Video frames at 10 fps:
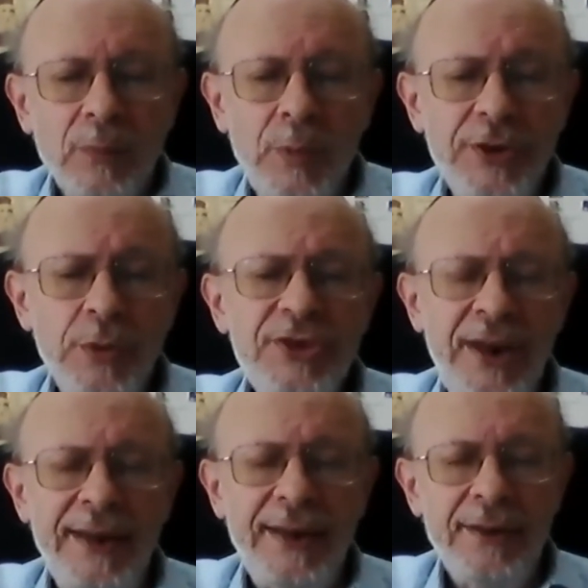When you
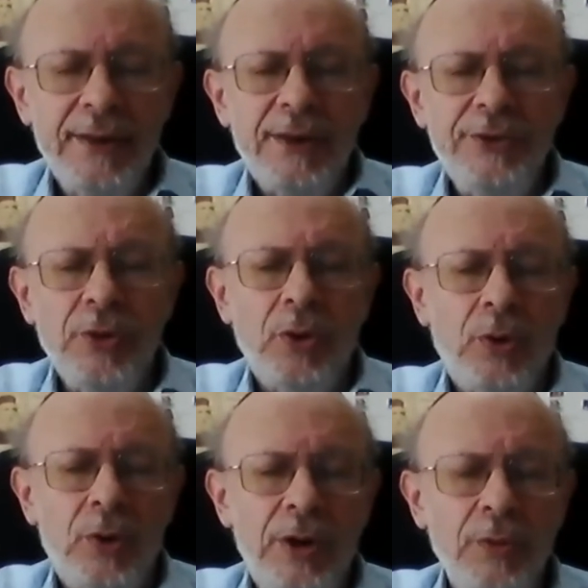take
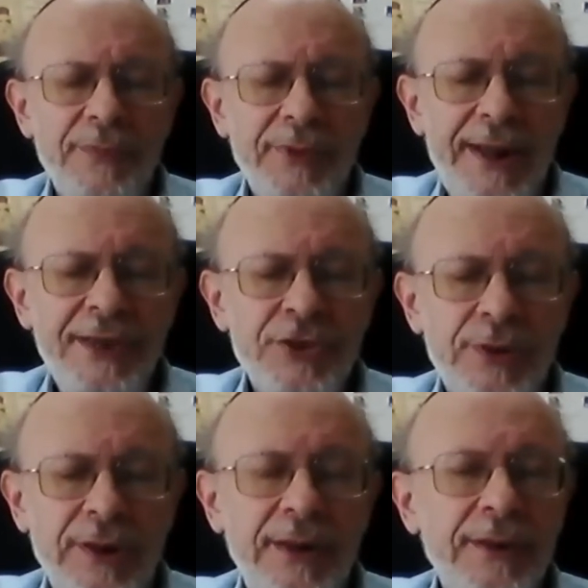your lulav and
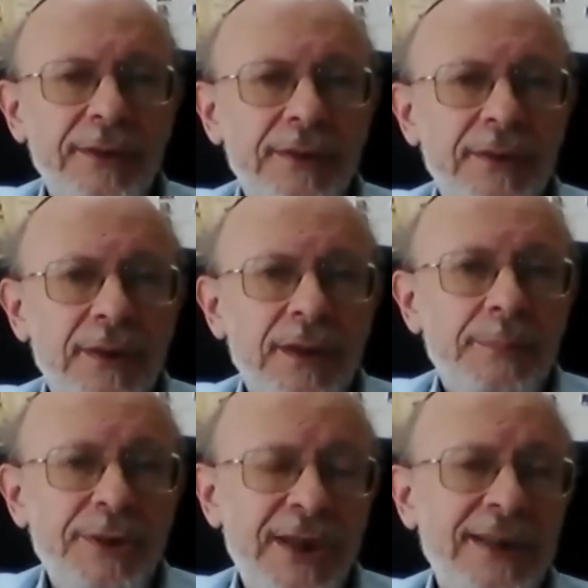esrog,
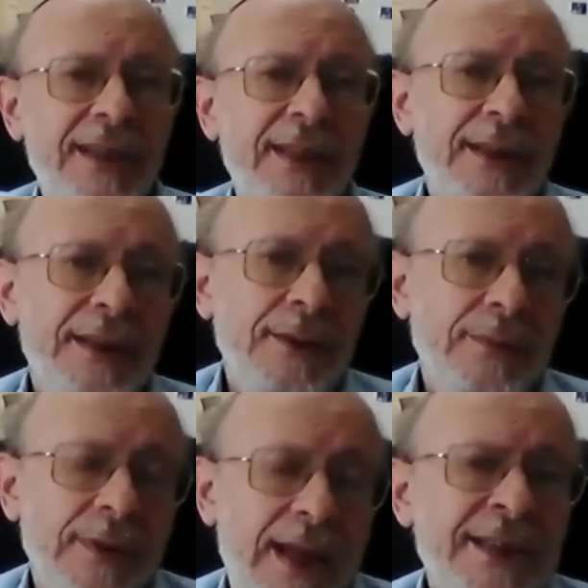particularly
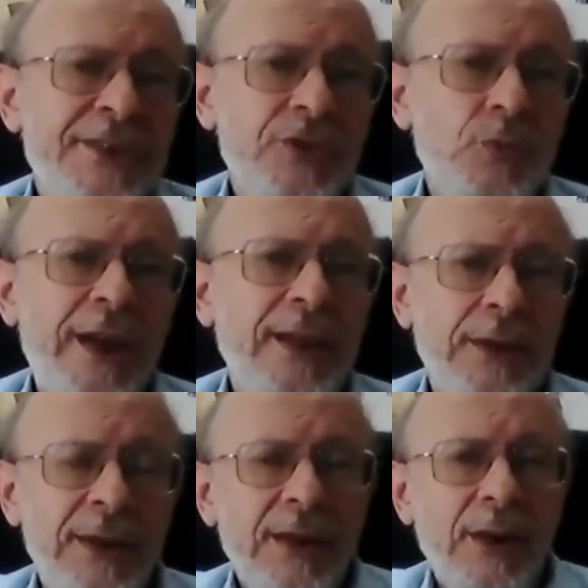us as
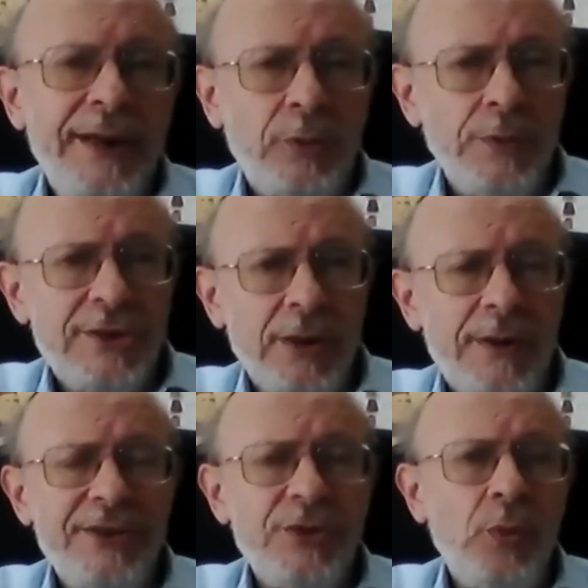well, in Chutz
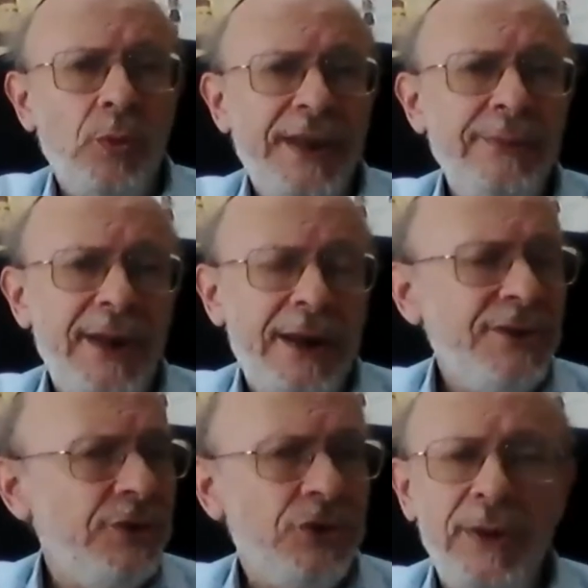La'aretz or even
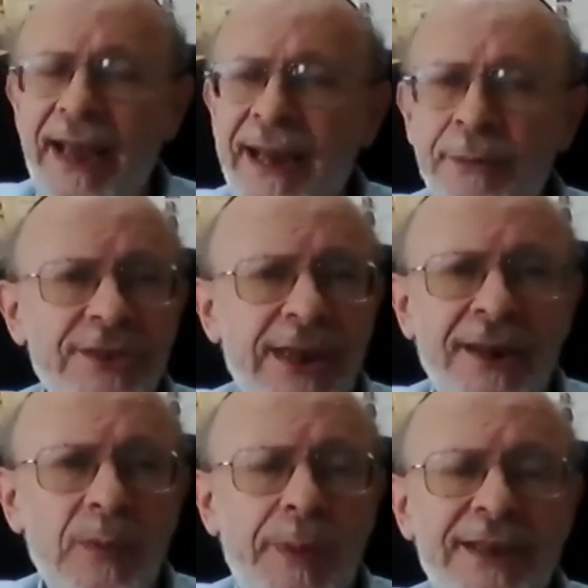Eretz Yisrael,
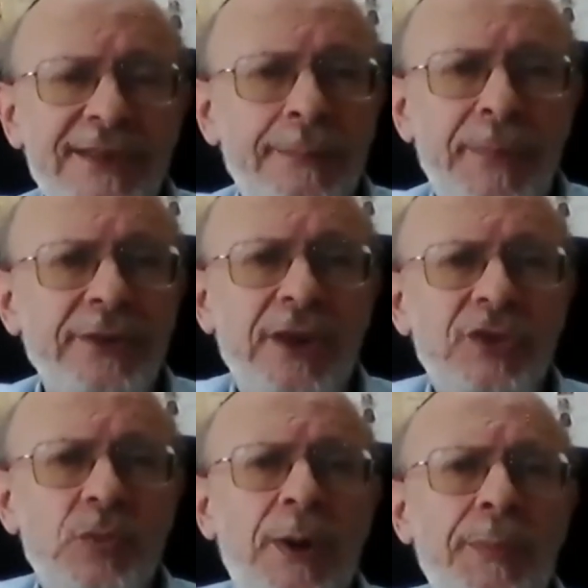outside the Beis
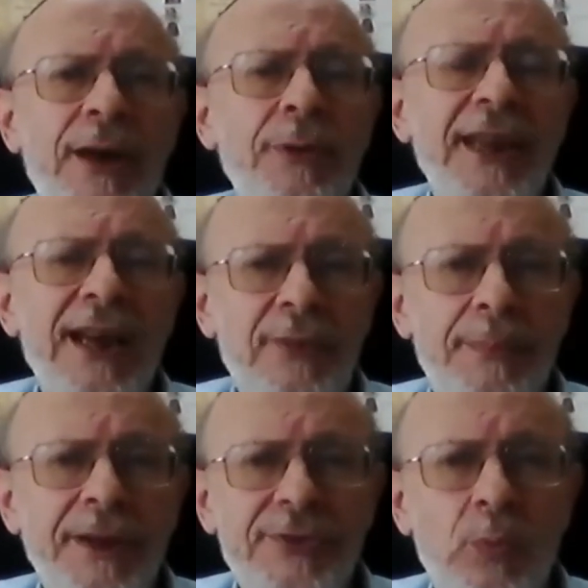HaMikdash, where we only have a
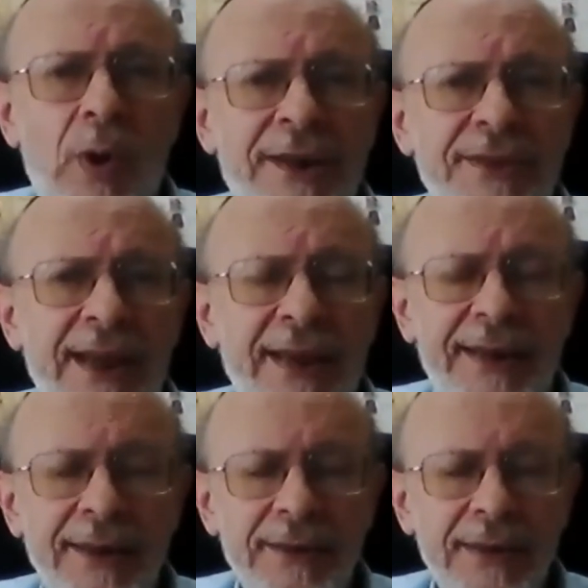mitzvah one
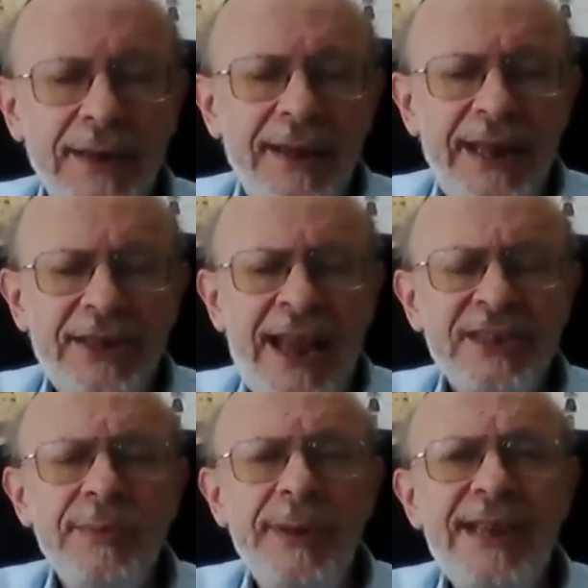day, it
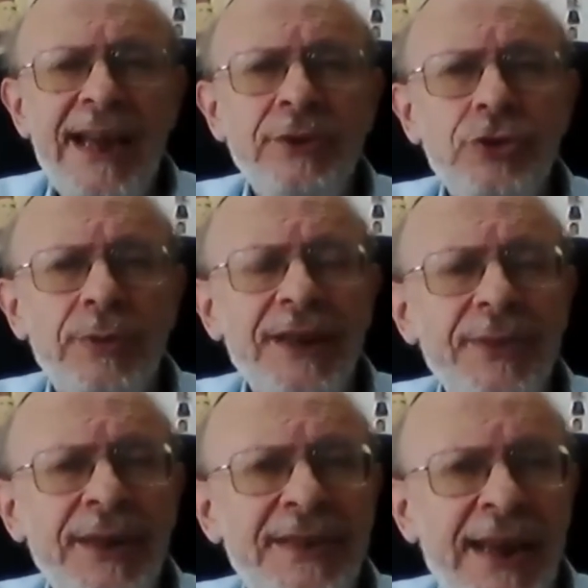has to be done during
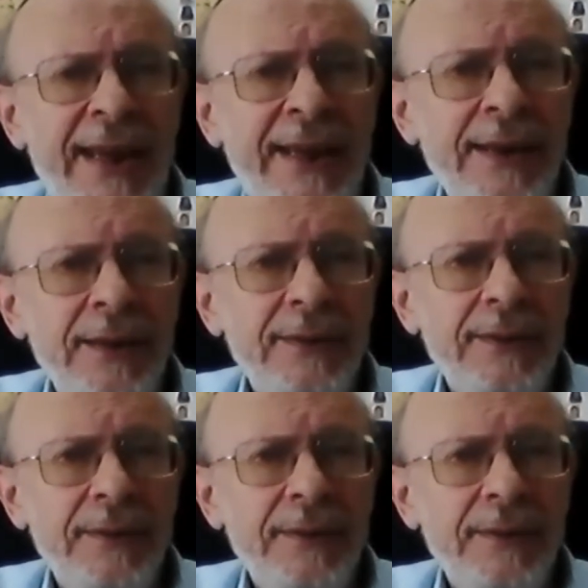the day.